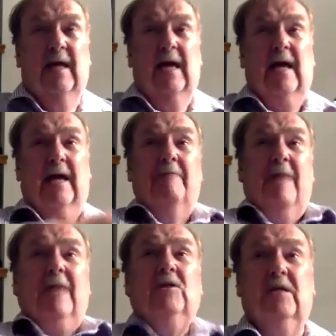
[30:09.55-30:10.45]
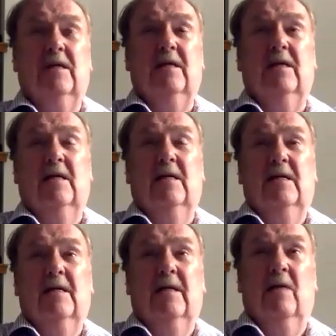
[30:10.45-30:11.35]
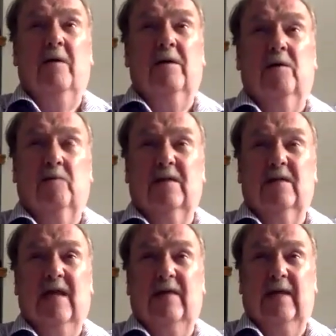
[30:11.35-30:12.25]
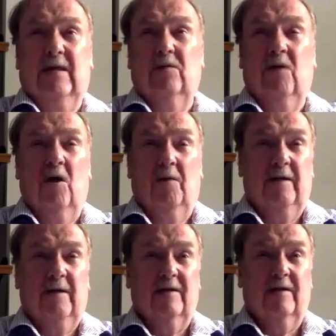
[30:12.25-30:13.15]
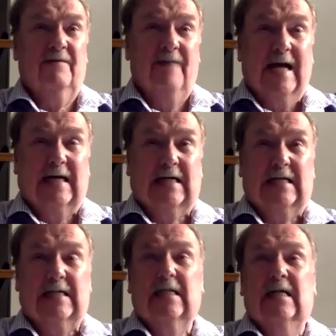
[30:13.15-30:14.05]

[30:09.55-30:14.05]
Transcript: And I mentioned that one of the reasons I think utopias fail